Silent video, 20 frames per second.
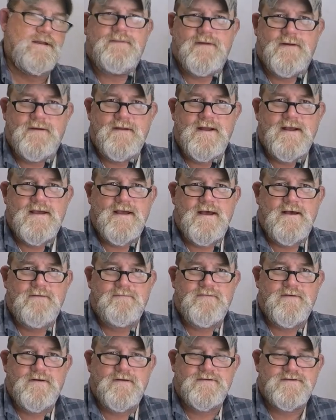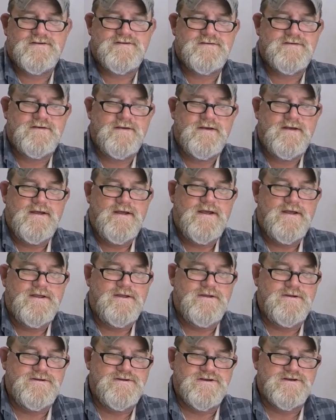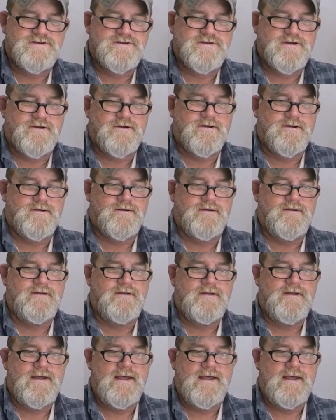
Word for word: There you go, folks. You just turned